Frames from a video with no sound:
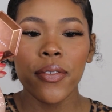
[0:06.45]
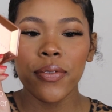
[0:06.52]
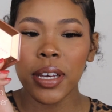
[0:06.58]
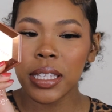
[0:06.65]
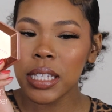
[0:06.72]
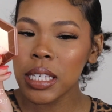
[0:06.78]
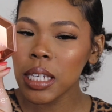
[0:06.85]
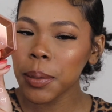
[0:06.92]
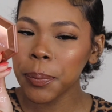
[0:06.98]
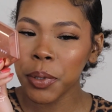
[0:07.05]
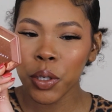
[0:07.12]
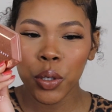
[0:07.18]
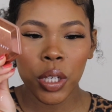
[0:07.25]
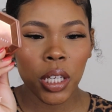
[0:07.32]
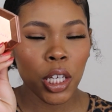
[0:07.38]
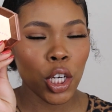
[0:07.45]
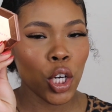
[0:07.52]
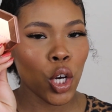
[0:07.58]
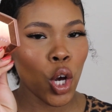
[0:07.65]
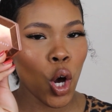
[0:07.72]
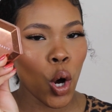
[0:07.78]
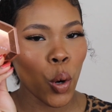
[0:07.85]
Fenty Beauty
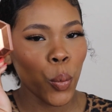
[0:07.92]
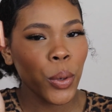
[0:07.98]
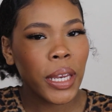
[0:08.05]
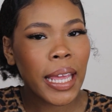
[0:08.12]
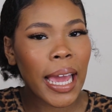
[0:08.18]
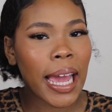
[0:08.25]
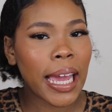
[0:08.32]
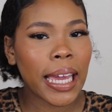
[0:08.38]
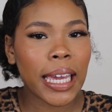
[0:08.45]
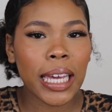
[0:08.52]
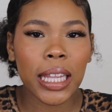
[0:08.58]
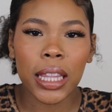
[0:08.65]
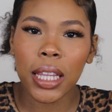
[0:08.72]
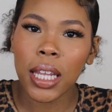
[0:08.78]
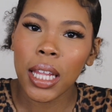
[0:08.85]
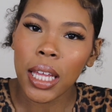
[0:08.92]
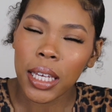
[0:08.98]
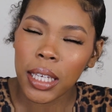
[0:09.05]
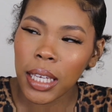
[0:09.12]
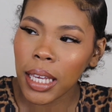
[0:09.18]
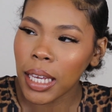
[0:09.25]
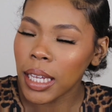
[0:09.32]
Cognac
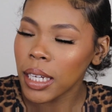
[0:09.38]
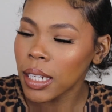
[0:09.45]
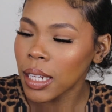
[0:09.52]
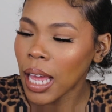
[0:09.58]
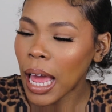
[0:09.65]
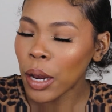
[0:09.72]
candy.